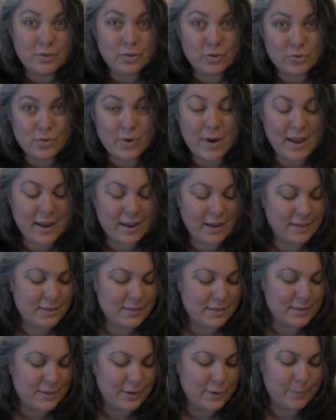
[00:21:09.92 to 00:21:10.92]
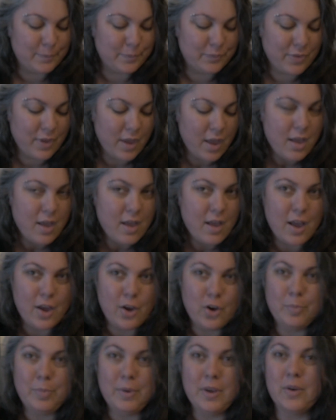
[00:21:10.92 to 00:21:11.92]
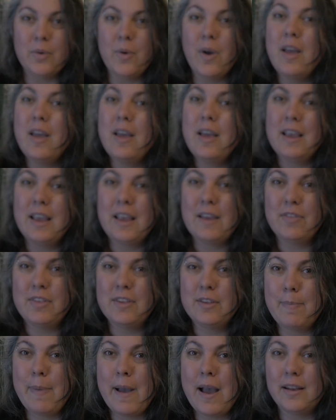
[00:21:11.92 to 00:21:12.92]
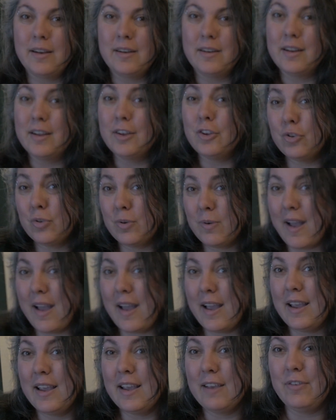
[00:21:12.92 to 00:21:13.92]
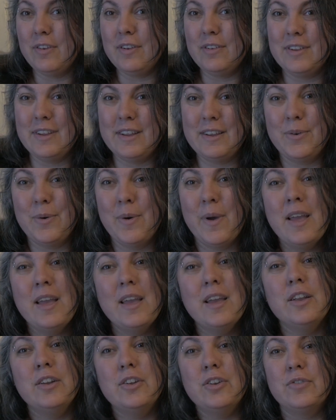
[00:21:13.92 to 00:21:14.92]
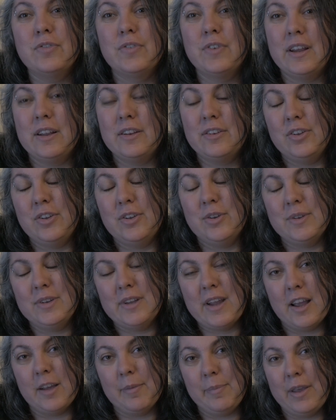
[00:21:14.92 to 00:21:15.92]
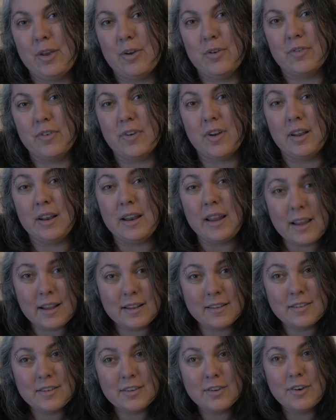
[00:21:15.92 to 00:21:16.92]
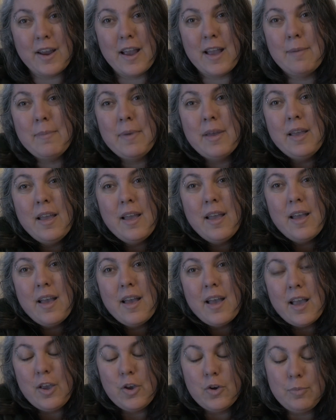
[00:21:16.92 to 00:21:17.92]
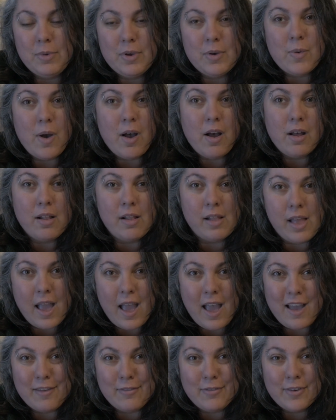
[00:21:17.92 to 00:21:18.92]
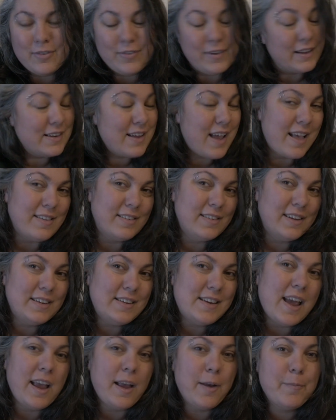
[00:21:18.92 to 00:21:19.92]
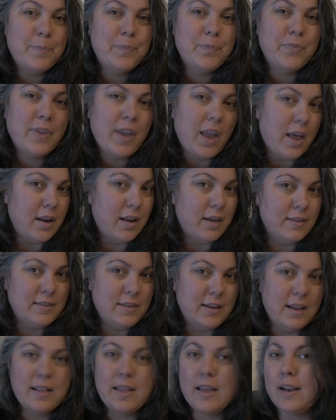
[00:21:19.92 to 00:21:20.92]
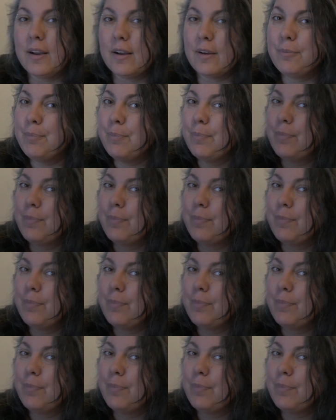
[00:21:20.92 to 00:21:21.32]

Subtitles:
to try. So I hope you give this pattern a try. If you do, don't forget to tag me over on Instagram. I hope you all have a fantastic day, and I'll see you later.